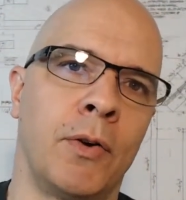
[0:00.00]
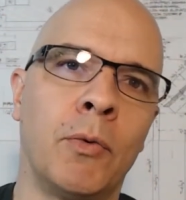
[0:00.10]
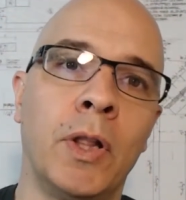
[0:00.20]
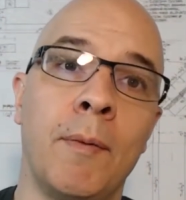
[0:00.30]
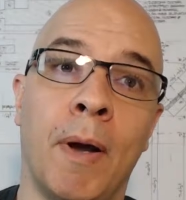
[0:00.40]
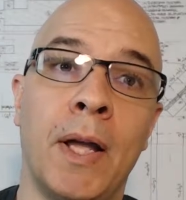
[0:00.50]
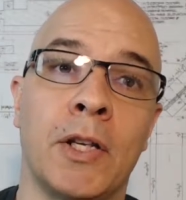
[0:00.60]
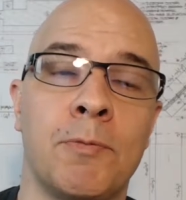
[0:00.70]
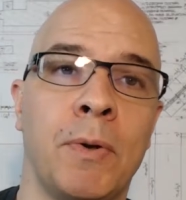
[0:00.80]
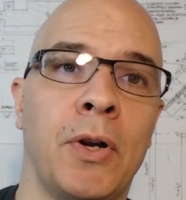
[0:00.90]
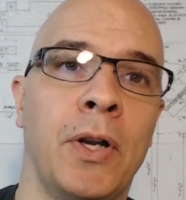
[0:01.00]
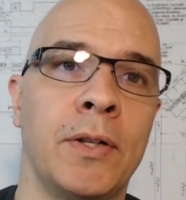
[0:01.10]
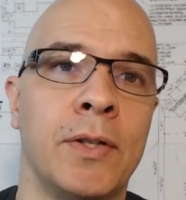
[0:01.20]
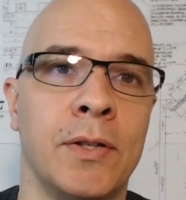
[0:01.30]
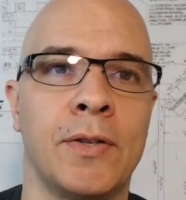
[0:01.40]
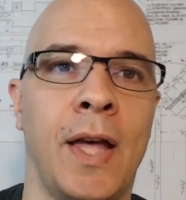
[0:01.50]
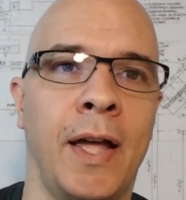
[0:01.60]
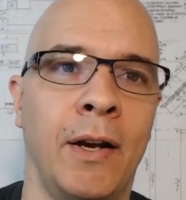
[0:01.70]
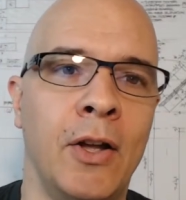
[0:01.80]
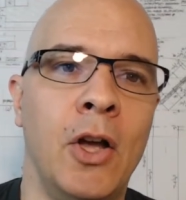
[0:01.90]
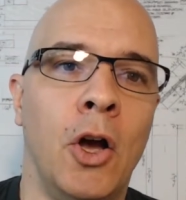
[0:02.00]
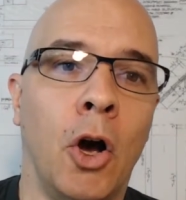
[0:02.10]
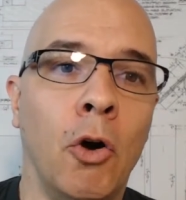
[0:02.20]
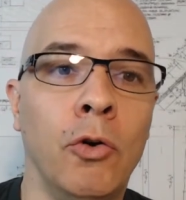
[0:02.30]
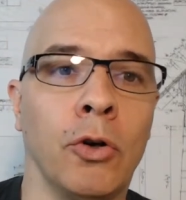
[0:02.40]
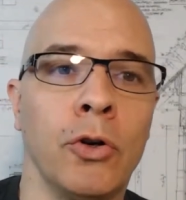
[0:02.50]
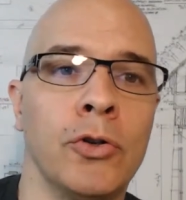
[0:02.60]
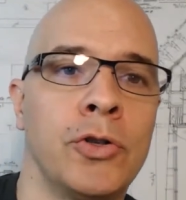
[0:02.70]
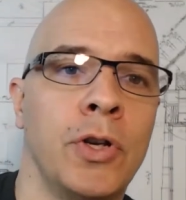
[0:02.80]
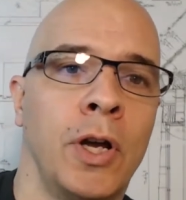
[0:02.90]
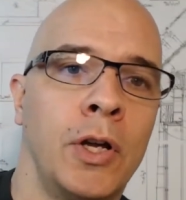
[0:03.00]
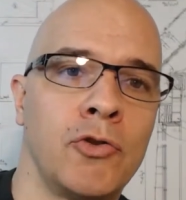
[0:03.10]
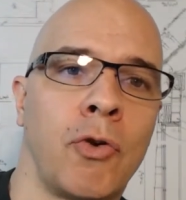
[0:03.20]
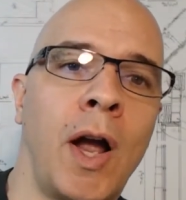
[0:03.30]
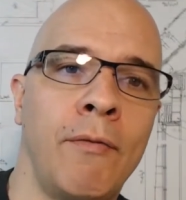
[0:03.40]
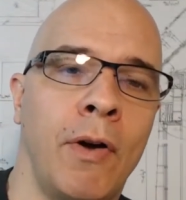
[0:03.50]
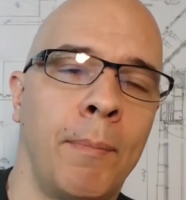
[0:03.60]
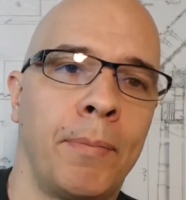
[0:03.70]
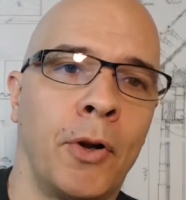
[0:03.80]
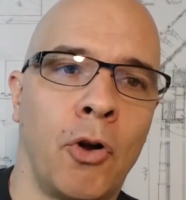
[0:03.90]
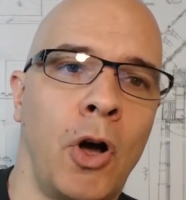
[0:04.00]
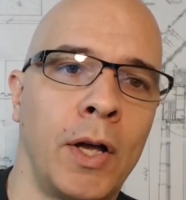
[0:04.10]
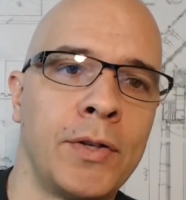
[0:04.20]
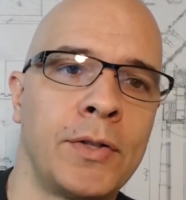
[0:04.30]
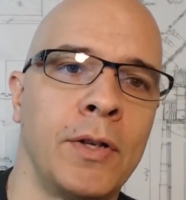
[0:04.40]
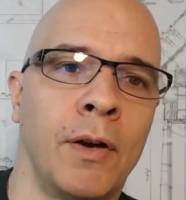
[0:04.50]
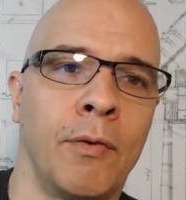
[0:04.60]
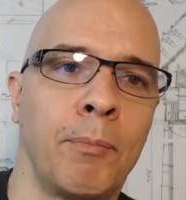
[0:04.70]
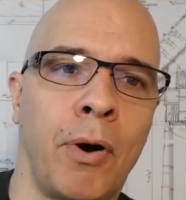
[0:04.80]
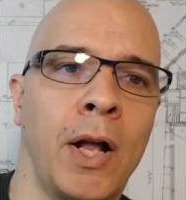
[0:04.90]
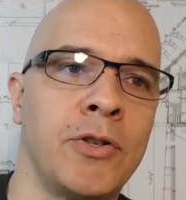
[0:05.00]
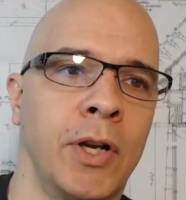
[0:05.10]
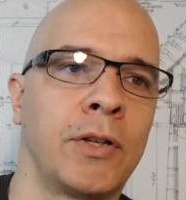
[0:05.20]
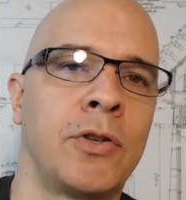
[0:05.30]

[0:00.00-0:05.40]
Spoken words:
And really my experience is that owners drive up the cost of a project.